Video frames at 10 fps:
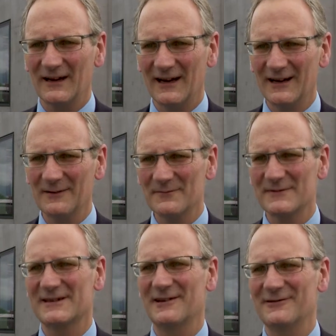
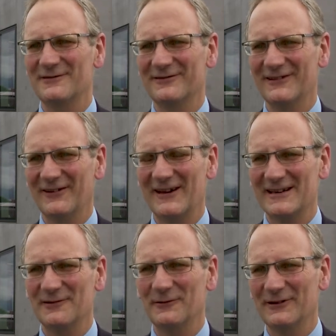Um, so, you know, they
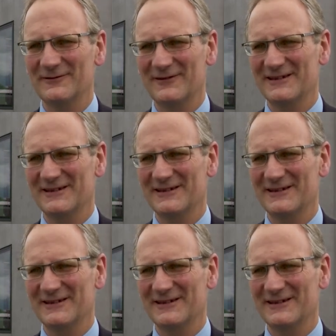did all the,